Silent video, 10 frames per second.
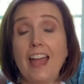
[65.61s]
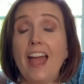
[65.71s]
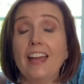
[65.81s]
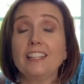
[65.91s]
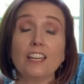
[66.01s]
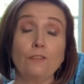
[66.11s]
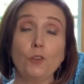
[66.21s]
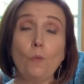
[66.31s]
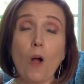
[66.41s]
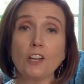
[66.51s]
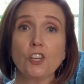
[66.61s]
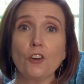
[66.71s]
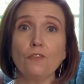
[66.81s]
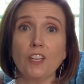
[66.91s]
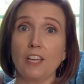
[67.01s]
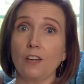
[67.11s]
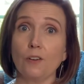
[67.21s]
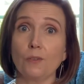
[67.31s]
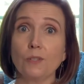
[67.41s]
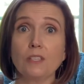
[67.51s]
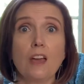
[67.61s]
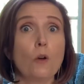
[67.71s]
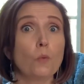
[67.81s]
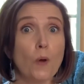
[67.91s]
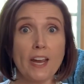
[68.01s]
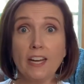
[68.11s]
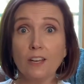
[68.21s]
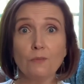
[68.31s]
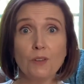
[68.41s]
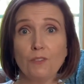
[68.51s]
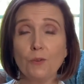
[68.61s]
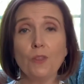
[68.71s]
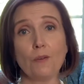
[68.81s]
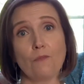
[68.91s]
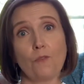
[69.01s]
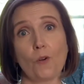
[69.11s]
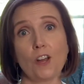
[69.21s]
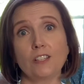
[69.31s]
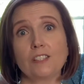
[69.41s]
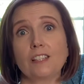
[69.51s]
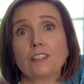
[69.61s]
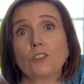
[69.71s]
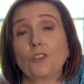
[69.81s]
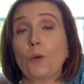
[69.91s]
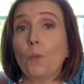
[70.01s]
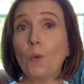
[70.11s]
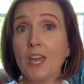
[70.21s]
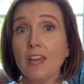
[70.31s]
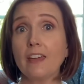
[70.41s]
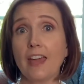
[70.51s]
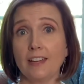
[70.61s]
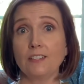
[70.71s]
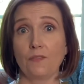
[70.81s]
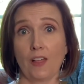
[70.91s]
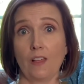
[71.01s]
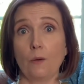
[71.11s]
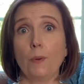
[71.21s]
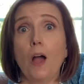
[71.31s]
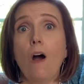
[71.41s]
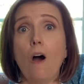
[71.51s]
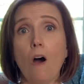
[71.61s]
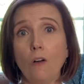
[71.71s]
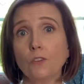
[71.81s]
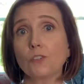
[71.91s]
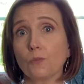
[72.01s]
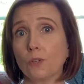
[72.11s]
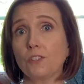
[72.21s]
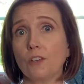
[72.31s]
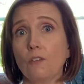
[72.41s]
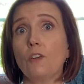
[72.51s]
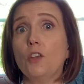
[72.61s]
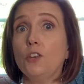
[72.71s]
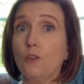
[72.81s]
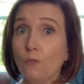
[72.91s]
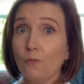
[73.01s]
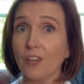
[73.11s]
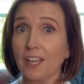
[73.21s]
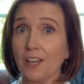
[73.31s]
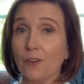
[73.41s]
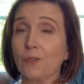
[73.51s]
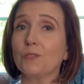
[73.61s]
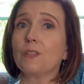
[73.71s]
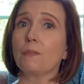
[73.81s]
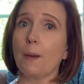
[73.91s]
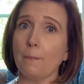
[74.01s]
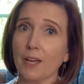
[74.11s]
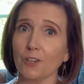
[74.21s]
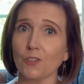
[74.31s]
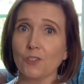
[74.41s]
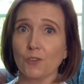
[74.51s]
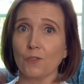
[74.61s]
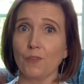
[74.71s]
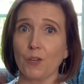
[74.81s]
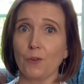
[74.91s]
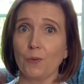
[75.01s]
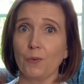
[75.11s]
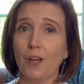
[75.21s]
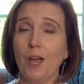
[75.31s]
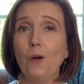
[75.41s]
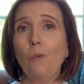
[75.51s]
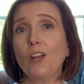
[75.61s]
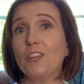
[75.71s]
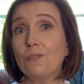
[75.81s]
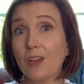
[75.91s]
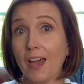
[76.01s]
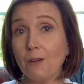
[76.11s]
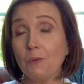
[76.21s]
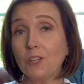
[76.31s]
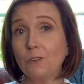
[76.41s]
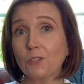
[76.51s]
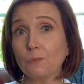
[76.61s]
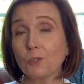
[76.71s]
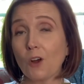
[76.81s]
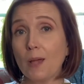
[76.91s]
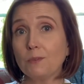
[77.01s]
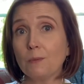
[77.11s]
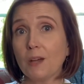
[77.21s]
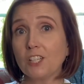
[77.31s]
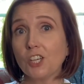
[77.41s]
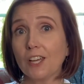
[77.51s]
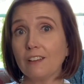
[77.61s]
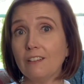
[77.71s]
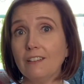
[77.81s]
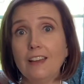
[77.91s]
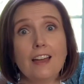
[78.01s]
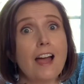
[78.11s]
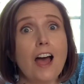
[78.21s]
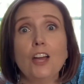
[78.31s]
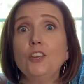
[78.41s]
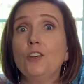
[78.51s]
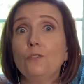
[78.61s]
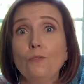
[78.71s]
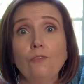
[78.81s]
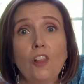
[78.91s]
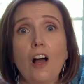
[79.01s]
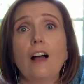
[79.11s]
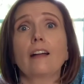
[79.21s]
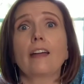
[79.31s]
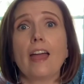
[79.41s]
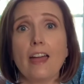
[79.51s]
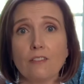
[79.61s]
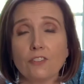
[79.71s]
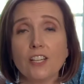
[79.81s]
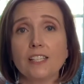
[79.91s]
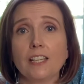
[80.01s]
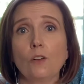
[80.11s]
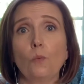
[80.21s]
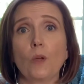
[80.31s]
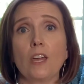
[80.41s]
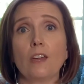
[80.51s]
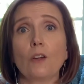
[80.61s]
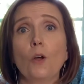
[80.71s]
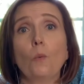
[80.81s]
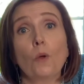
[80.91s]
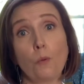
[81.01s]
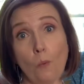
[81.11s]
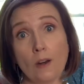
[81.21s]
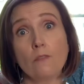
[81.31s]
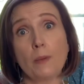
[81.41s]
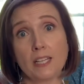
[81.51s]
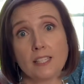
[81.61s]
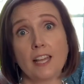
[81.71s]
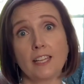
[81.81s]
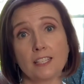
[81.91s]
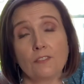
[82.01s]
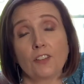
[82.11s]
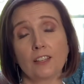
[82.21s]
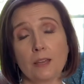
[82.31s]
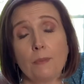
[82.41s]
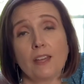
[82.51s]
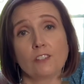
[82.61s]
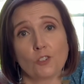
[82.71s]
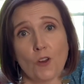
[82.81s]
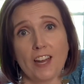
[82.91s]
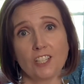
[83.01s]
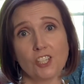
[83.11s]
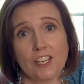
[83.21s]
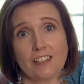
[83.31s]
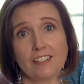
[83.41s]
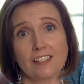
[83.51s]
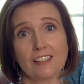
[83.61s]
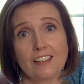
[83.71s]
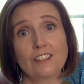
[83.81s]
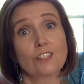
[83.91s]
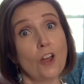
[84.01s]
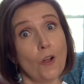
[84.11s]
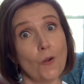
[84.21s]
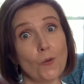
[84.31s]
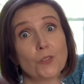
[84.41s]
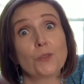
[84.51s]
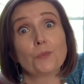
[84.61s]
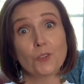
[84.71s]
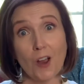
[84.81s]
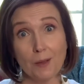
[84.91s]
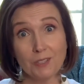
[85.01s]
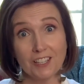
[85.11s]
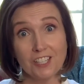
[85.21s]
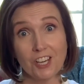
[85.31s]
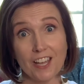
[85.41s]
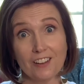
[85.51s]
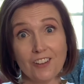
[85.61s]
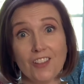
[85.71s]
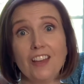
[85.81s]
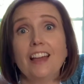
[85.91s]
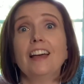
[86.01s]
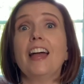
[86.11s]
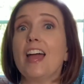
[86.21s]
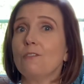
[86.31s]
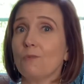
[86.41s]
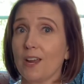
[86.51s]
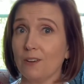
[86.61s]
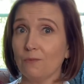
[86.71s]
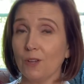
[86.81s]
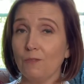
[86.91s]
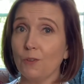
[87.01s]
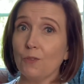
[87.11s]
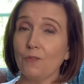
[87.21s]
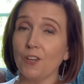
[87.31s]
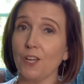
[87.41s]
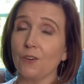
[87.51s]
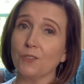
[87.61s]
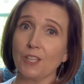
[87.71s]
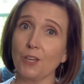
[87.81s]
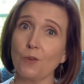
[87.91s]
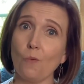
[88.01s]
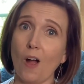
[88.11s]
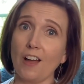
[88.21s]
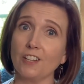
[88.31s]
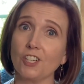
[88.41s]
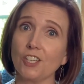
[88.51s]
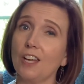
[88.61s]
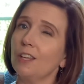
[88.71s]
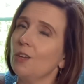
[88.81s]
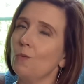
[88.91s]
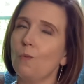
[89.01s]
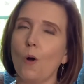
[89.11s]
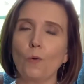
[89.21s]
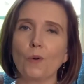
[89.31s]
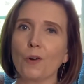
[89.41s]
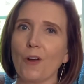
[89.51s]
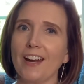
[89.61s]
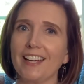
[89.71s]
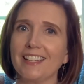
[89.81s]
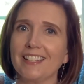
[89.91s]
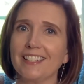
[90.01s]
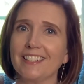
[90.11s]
And if you watch our videos, rate and review them for us so that we can develop all sorts of new videos that better serve you. What you get when you subscribe to my channel, a new vlog every single week with one of my scientifically based strategies. So subscribe to the channel and rate and review the videos that you watch. You won't regret it.